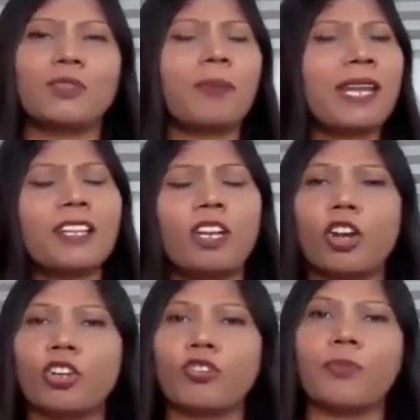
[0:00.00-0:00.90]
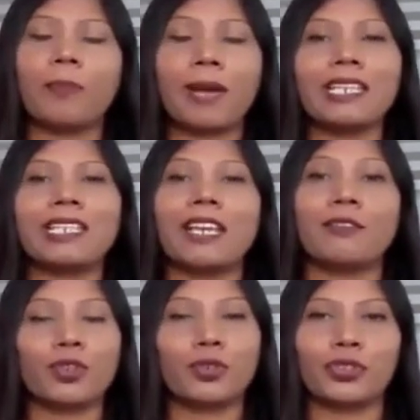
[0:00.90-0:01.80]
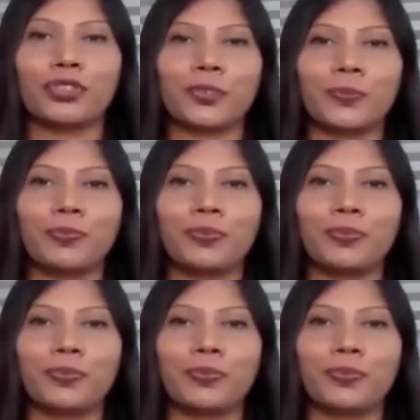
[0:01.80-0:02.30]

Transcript: spending a lot of money, of course.